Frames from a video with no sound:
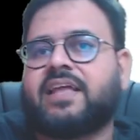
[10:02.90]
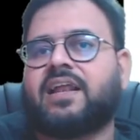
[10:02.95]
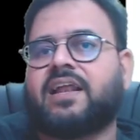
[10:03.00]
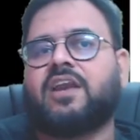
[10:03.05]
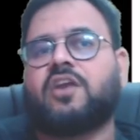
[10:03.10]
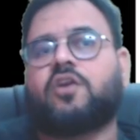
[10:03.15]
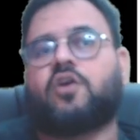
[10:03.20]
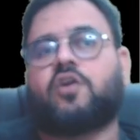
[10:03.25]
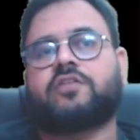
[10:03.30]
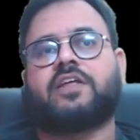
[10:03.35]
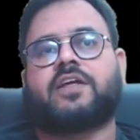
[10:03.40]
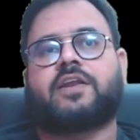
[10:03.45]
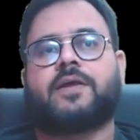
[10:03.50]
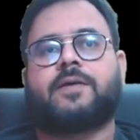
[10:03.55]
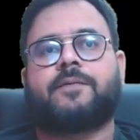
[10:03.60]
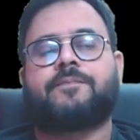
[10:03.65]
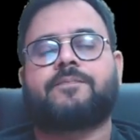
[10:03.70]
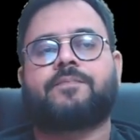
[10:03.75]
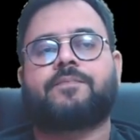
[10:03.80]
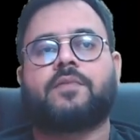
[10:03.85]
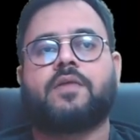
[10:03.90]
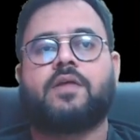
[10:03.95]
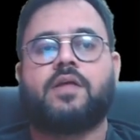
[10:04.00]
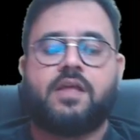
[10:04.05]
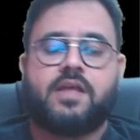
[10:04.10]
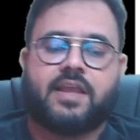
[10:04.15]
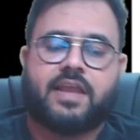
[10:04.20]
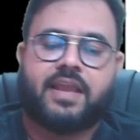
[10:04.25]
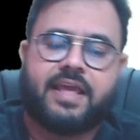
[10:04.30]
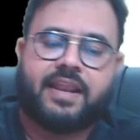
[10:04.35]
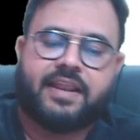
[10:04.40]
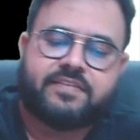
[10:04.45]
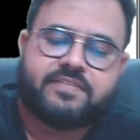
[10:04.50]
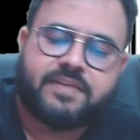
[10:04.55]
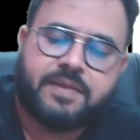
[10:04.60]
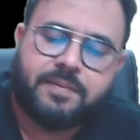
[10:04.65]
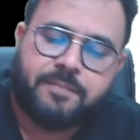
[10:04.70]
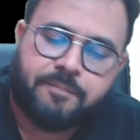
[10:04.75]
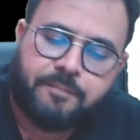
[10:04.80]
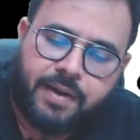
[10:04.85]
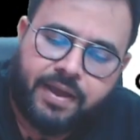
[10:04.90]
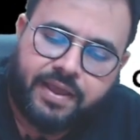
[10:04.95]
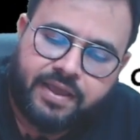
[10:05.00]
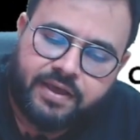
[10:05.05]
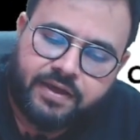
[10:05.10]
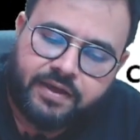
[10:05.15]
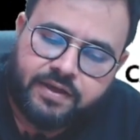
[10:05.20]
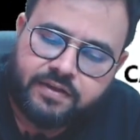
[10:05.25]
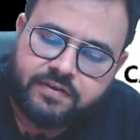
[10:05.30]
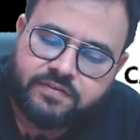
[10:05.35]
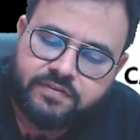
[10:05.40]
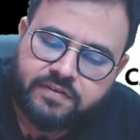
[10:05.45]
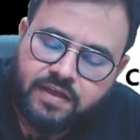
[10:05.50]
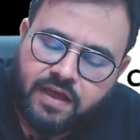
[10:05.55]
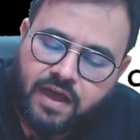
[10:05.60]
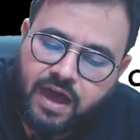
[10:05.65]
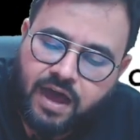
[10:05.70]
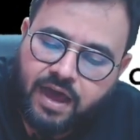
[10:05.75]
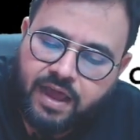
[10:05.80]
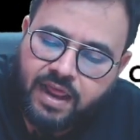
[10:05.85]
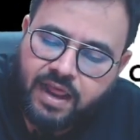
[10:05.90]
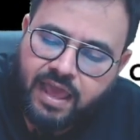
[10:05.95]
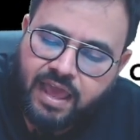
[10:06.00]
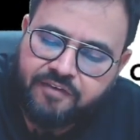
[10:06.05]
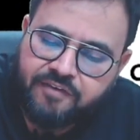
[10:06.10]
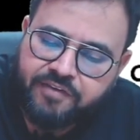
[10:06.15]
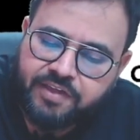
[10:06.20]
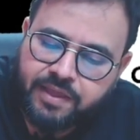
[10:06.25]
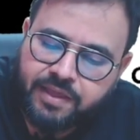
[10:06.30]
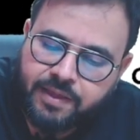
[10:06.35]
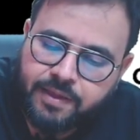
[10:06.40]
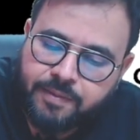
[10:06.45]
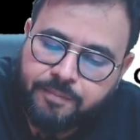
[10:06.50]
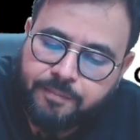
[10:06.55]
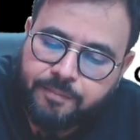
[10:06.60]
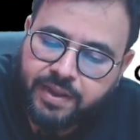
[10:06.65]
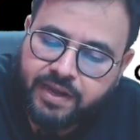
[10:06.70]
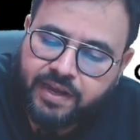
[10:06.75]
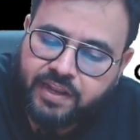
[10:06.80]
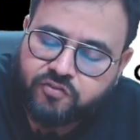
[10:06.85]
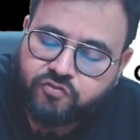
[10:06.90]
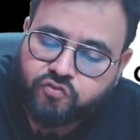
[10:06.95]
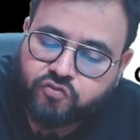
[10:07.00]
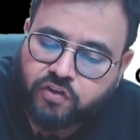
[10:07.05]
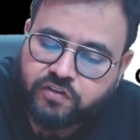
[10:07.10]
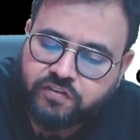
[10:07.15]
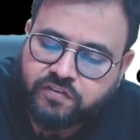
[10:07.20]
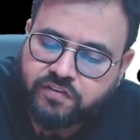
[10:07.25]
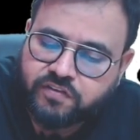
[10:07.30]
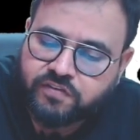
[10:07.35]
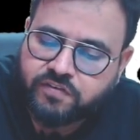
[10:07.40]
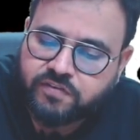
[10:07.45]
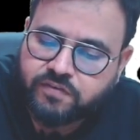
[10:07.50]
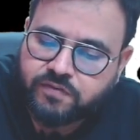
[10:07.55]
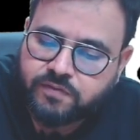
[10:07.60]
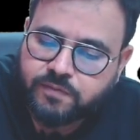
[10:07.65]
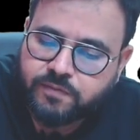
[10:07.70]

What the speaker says: or not there? Can I say buyers are having many choices?